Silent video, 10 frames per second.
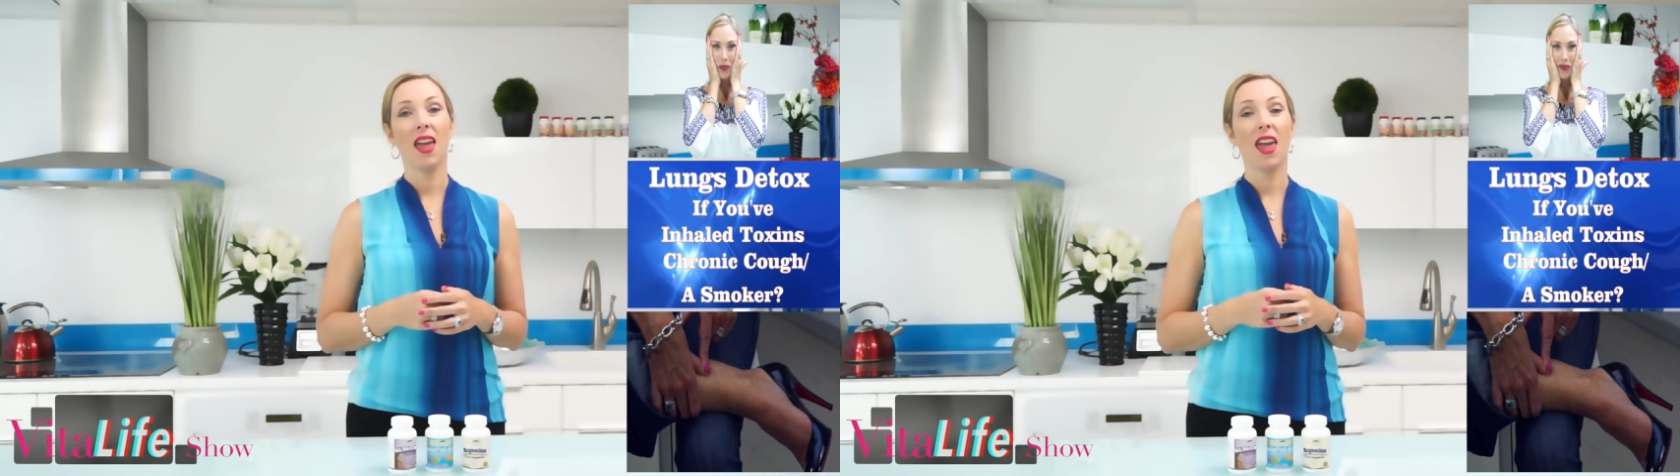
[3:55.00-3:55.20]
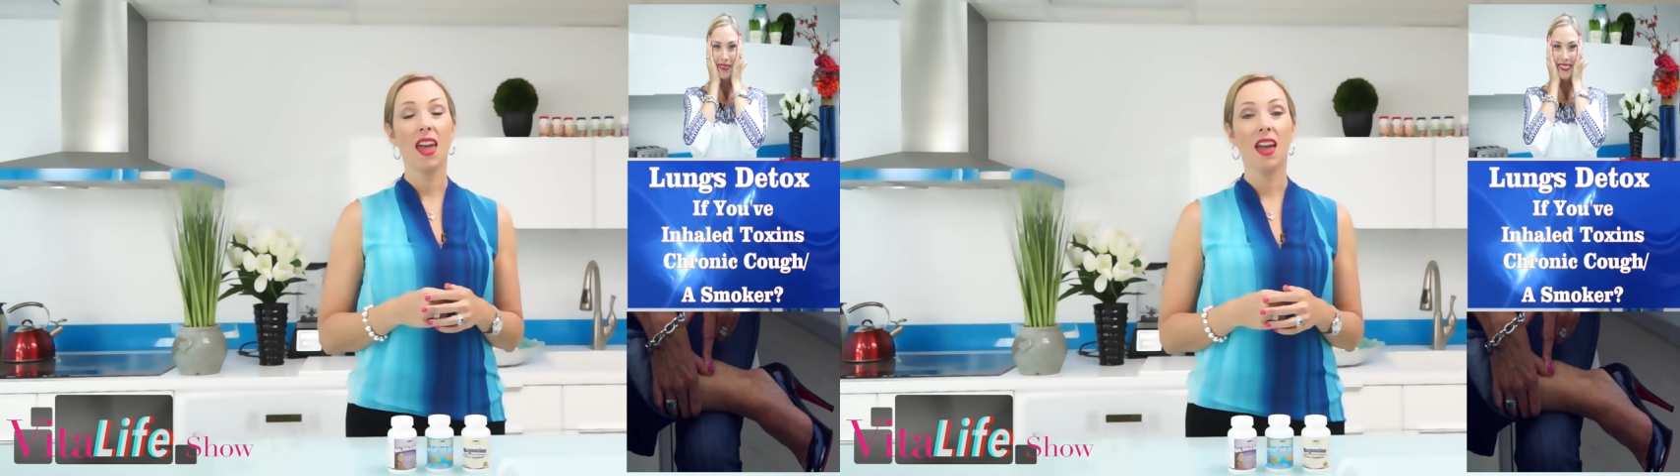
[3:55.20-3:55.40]

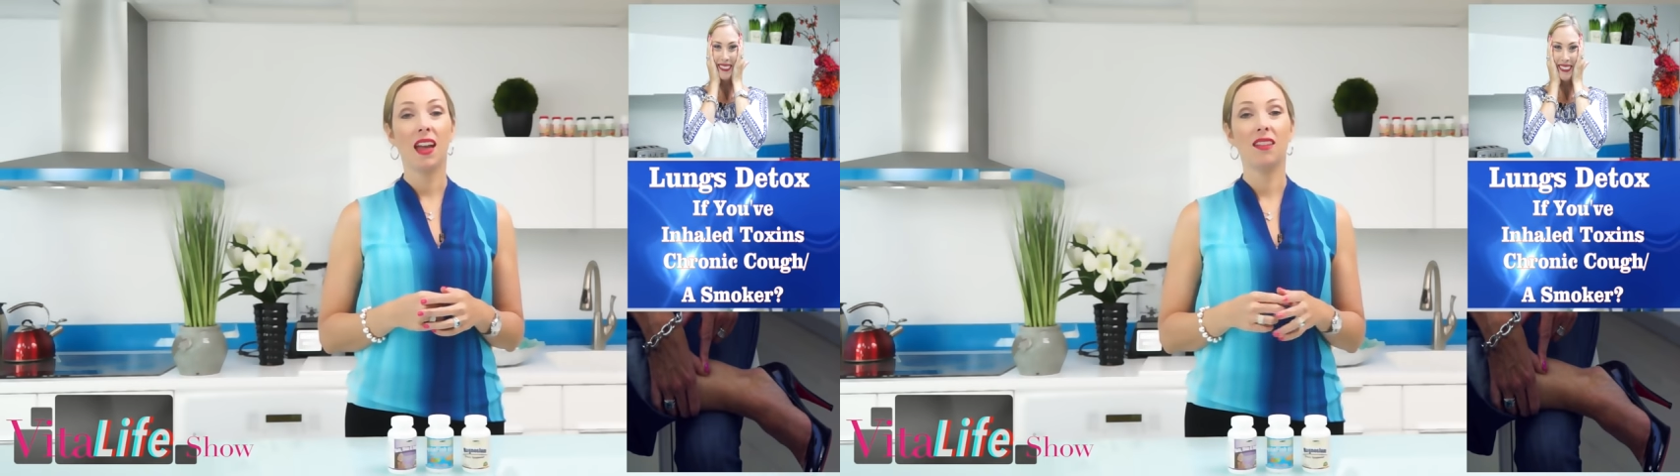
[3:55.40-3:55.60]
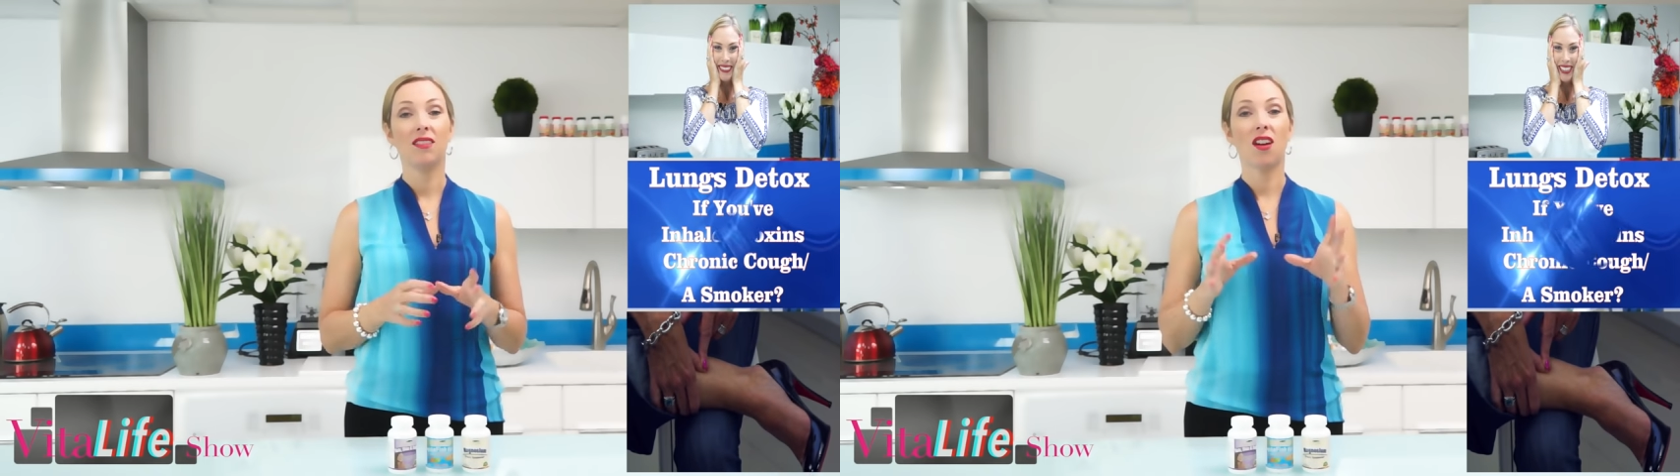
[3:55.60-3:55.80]

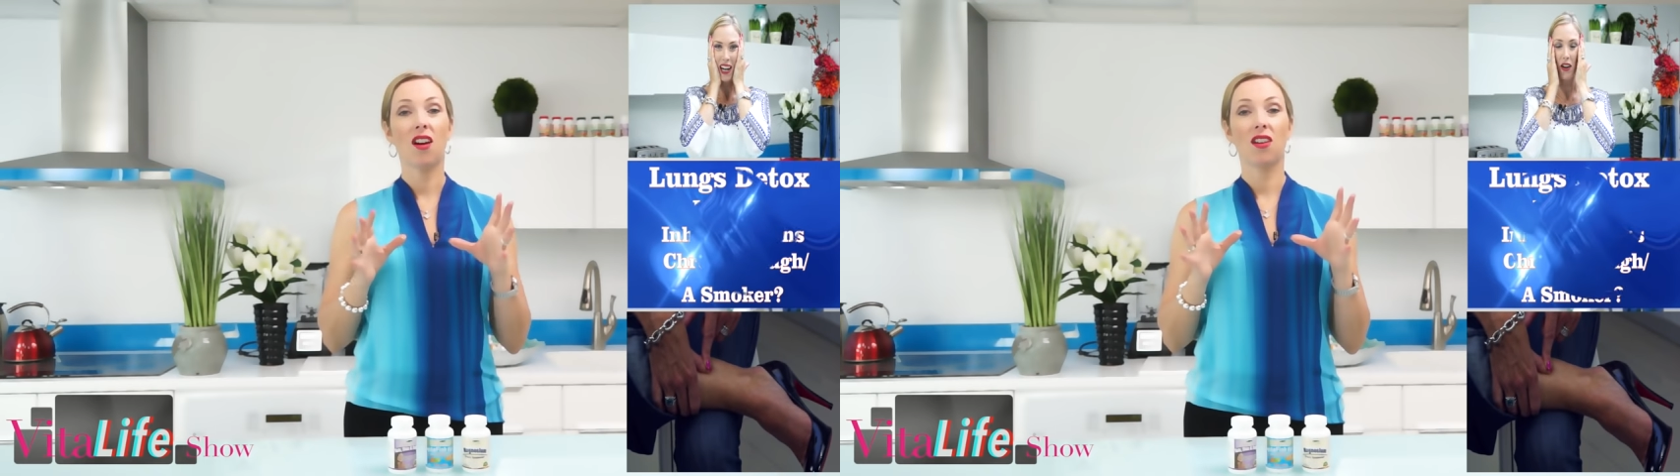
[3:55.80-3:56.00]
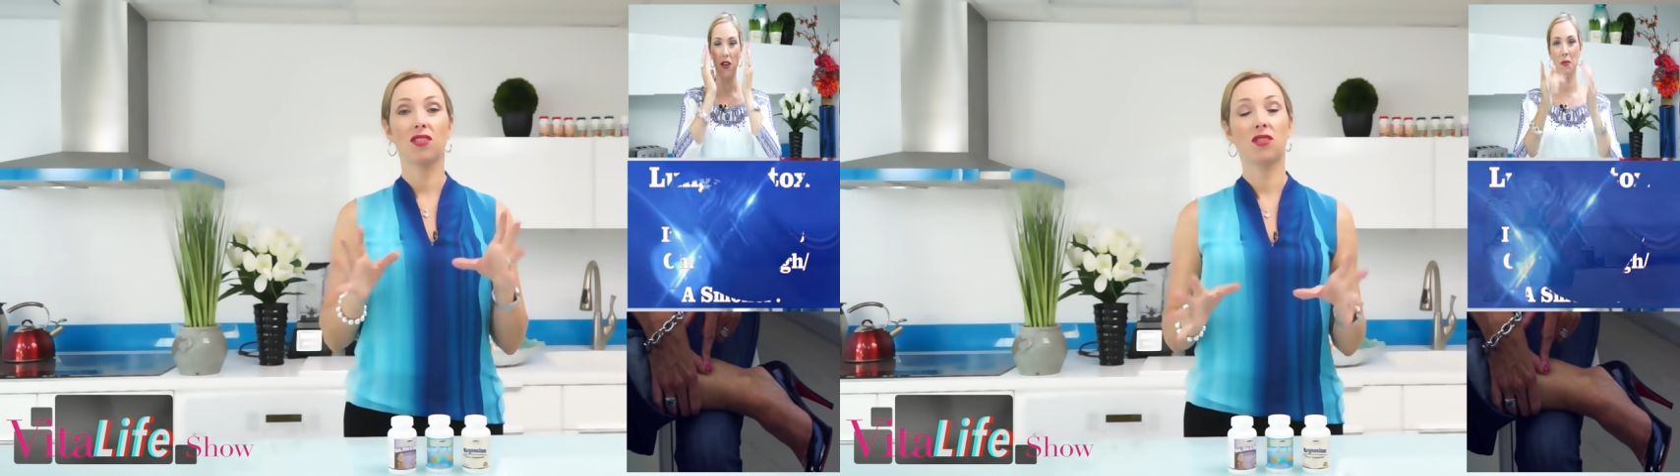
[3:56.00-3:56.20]
and
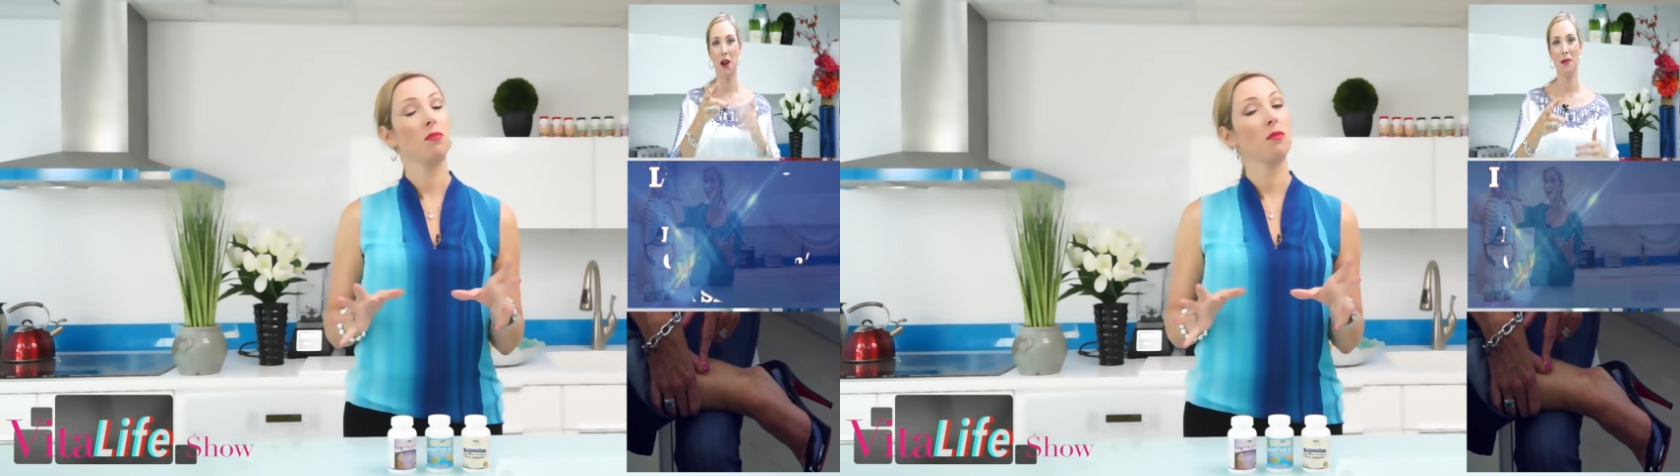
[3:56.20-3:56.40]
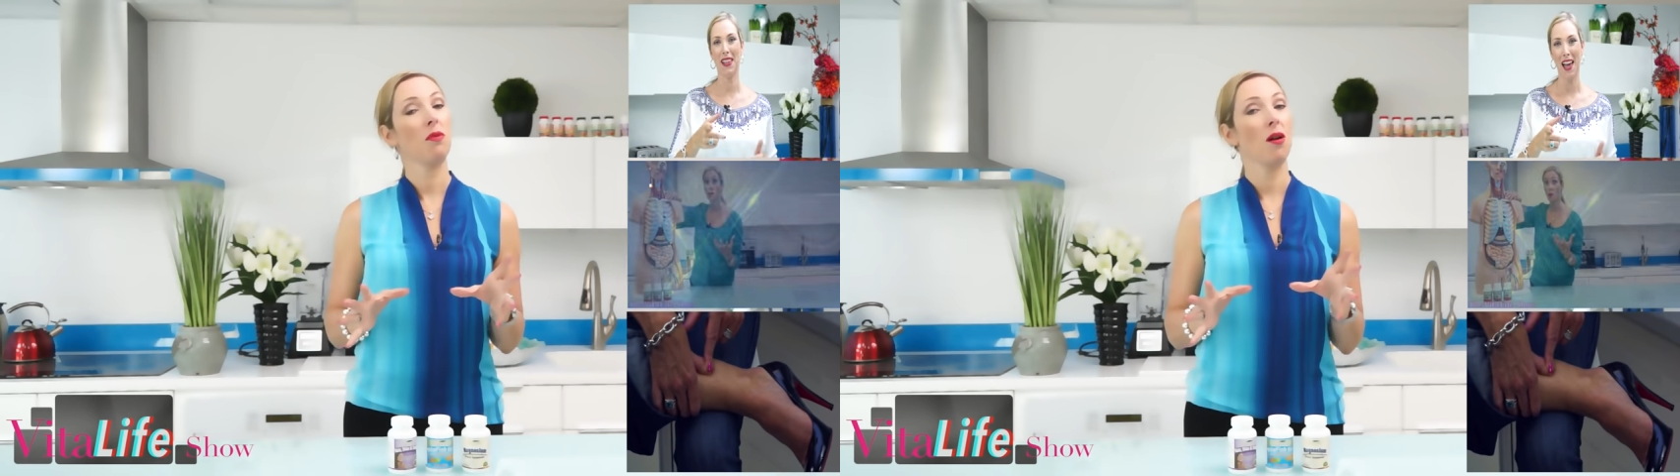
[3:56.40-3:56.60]
our
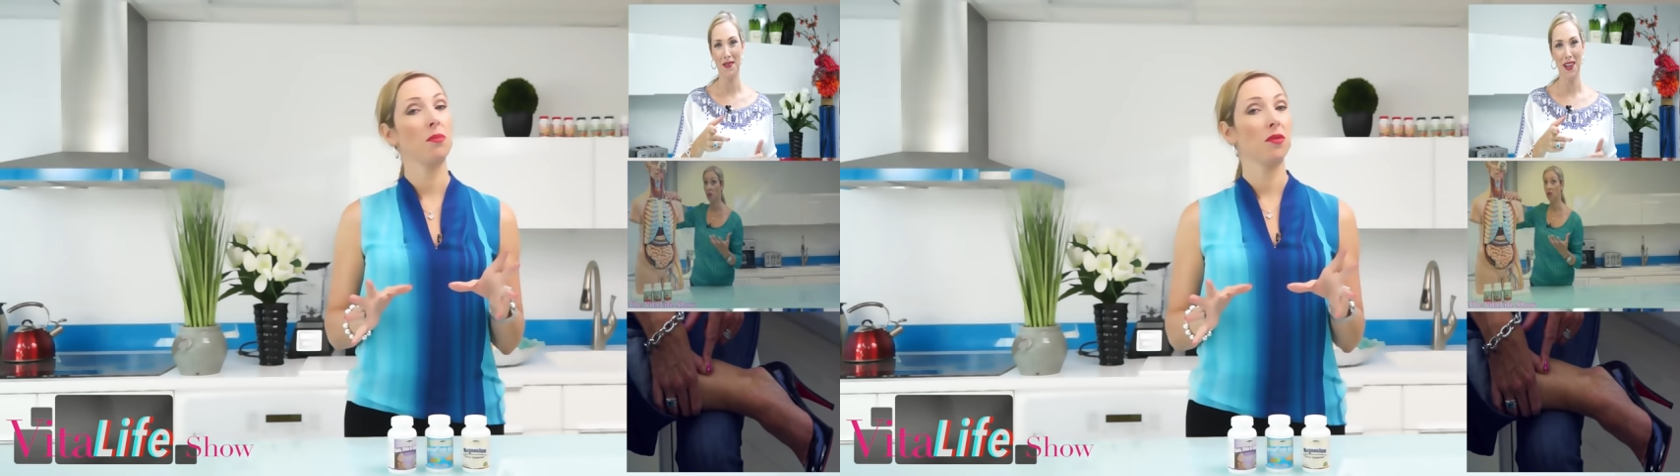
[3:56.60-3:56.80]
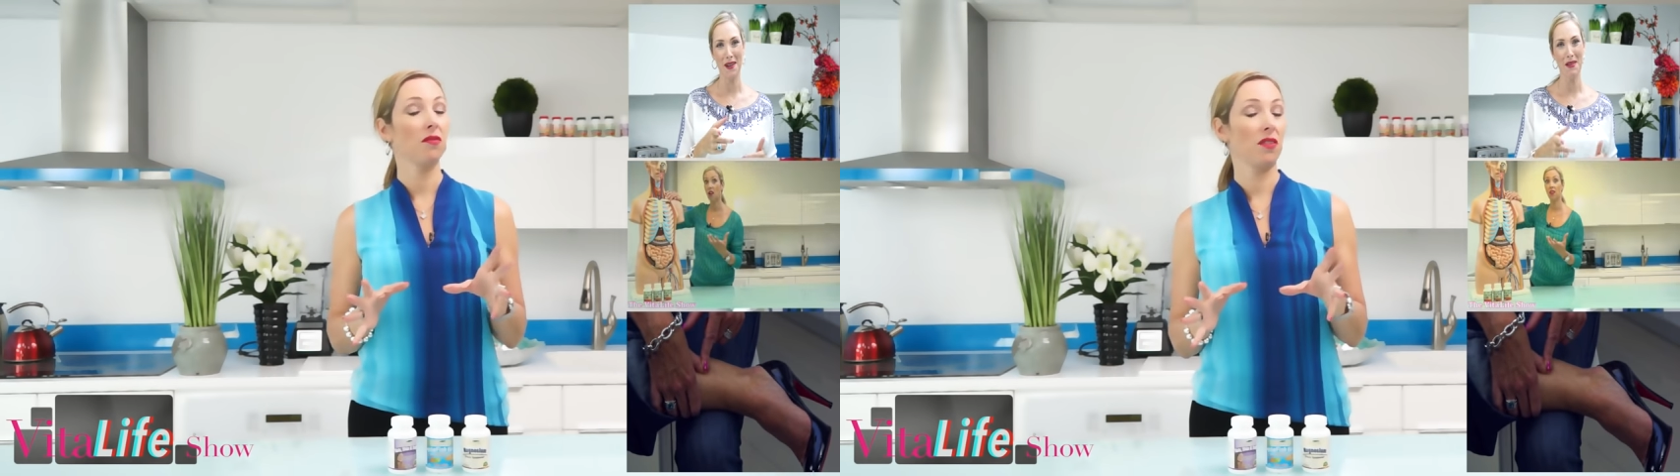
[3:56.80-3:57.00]
super
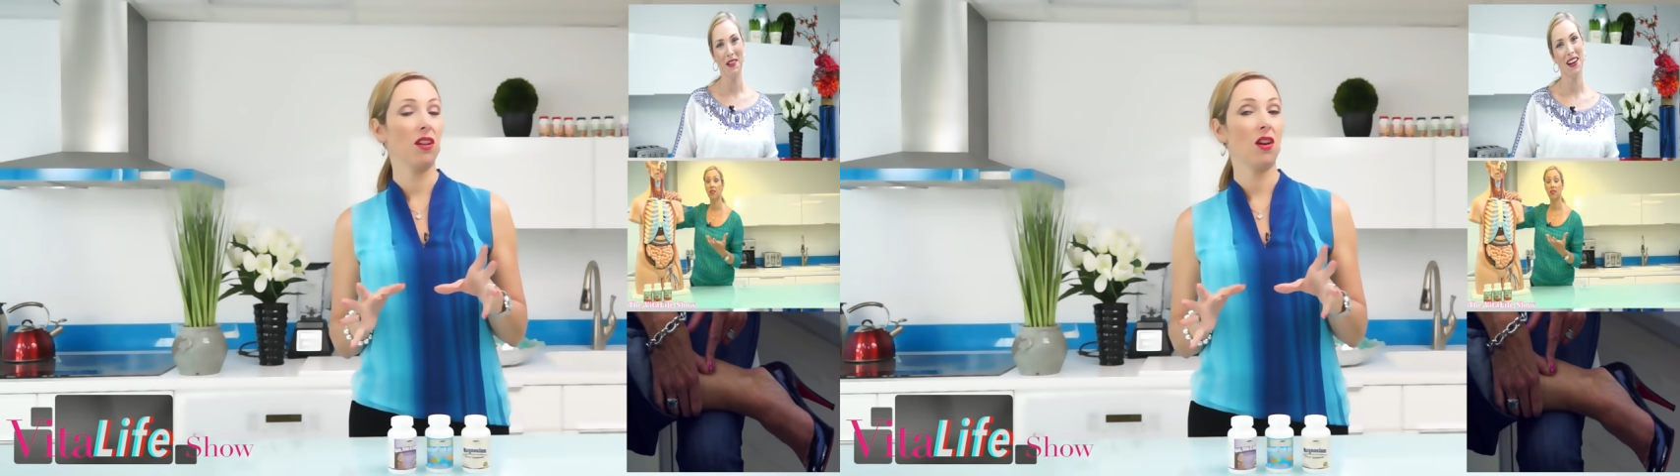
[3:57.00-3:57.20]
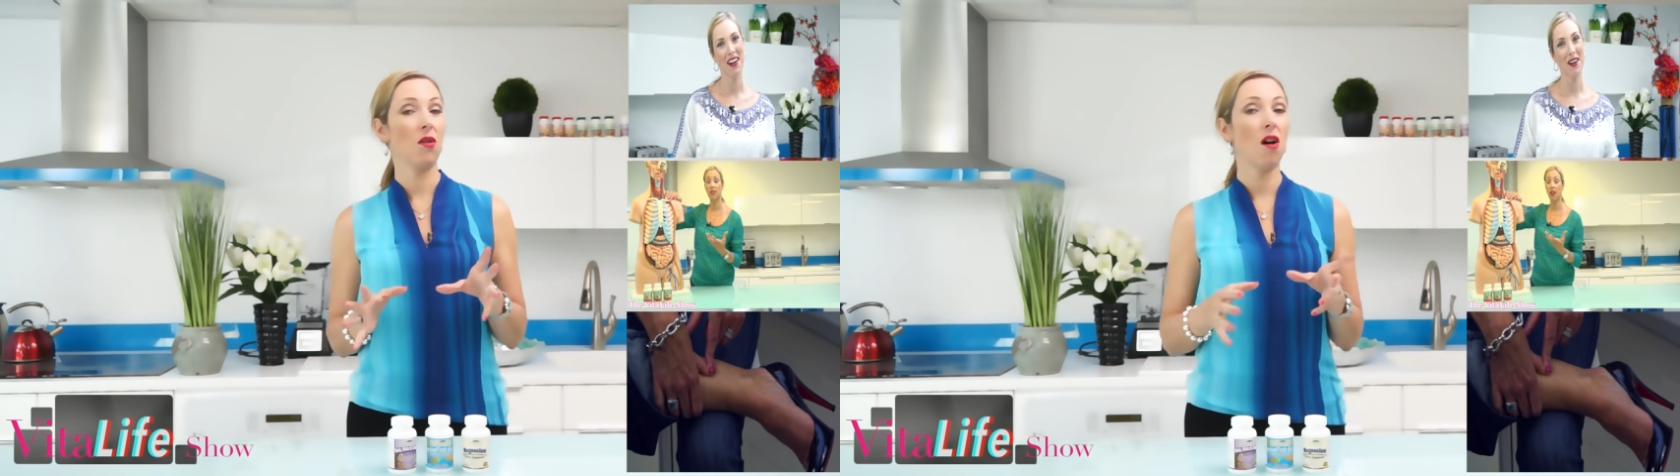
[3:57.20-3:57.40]
popular video